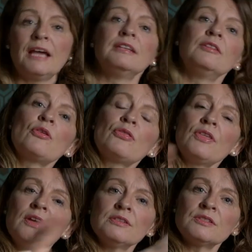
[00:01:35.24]
And then the
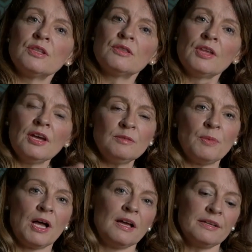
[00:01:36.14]
third
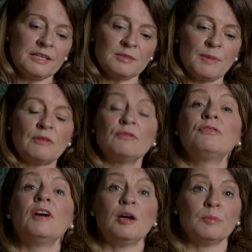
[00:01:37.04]
part is about
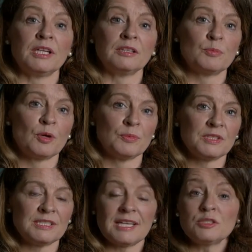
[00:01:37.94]
farming the
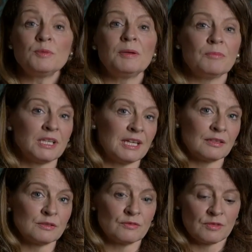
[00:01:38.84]
properties. How do you make money
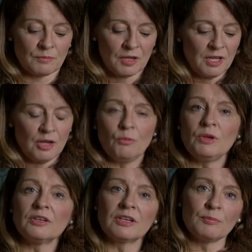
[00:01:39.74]
out of them?
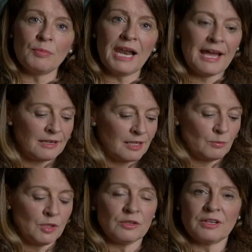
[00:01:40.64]
We look at
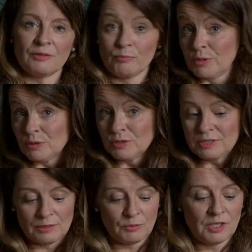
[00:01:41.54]
planning, we look at
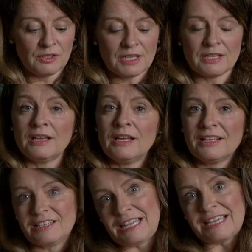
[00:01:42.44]
building, we look at
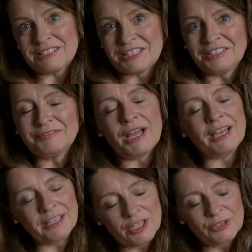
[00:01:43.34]
letting.
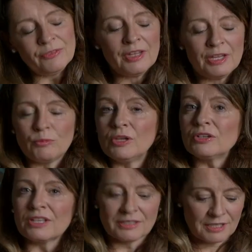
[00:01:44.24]
I know. We
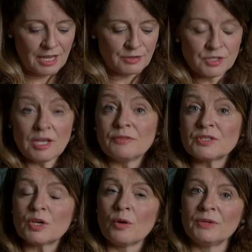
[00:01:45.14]
look at
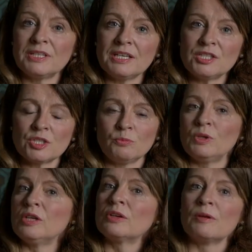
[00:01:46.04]
serviced accommodation,
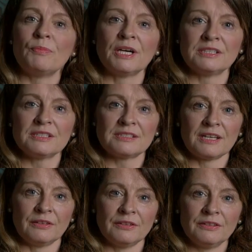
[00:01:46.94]
we look at buy to
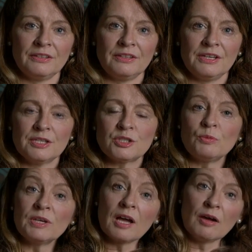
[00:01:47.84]
sell. So
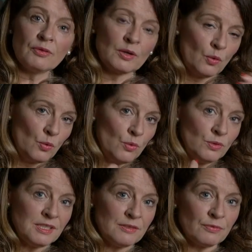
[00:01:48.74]
we're covering
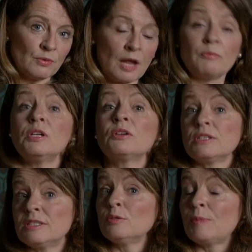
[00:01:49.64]
all the different, and we look
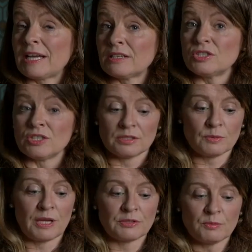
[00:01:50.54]
at deal packaging
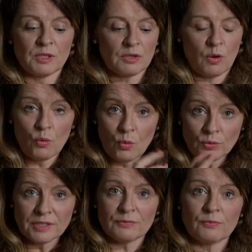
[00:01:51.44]
as well. So we look at
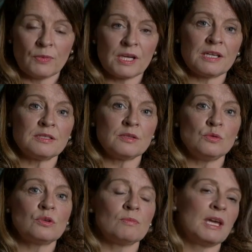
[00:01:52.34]
all the different ways that
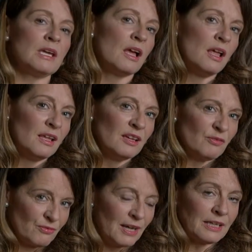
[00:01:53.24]
you can make,
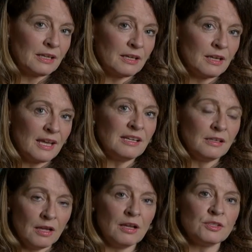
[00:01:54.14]
frankly, a
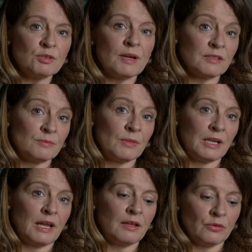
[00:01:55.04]
large amount of
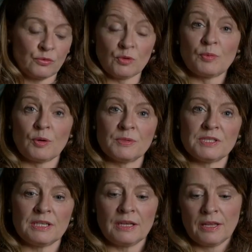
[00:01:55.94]
money through
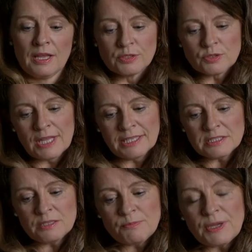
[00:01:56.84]
property. So
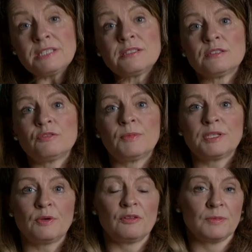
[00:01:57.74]
that's the basis of my
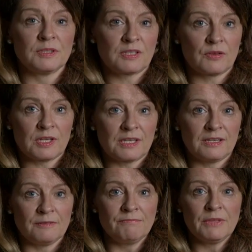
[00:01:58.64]
12-month
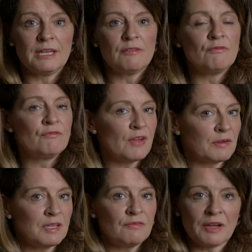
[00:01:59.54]
curriculum.
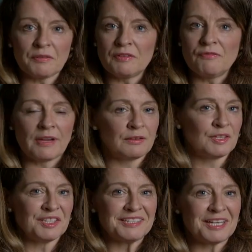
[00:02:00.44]
Very, very,
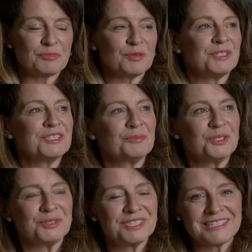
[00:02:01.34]
very in-depth. I mean,
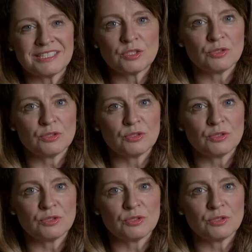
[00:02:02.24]
somebody once said,